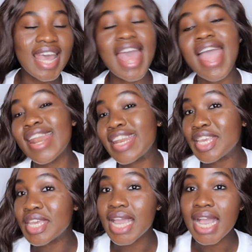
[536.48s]

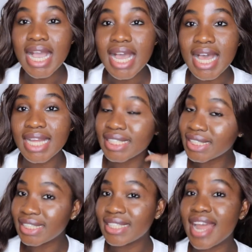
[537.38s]
And yeah,
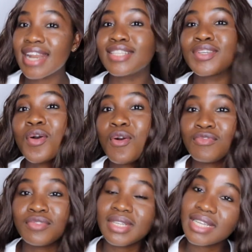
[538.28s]
that is all
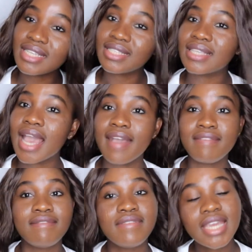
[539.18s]
for this
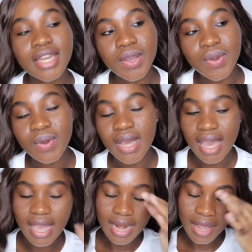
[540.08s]
video,
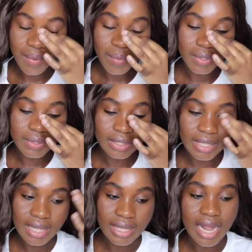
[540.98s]
and I want to
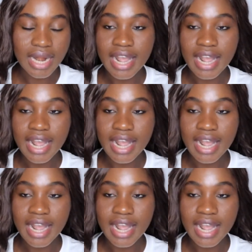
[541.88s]
say that